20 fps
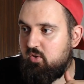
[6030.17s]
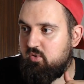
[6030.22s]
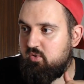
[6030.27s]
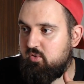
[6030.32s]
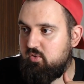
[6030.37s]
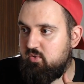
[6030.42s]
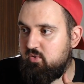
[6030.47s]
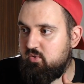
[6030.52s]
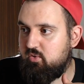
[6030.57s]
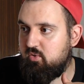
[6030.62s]

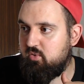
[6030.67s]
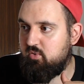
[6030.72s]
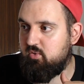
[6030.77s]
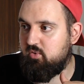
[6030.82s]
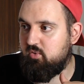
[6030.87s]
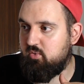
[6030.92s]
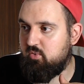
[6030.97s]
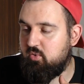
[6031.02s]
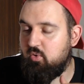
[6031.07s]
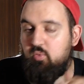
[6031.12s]

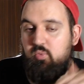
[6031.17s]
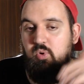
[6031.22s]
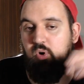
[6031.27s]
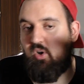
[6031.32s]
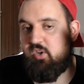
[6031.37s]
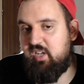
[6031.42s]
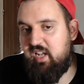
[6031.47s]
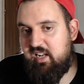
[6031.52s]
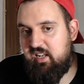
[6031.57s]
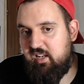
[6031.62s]
the, the,
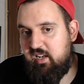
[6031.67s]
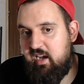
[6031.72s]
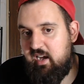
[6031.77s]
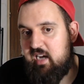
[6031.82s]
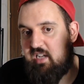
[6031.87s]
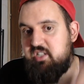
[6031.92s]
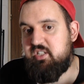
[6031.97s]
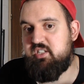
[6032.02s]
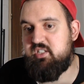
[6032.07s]
world at large.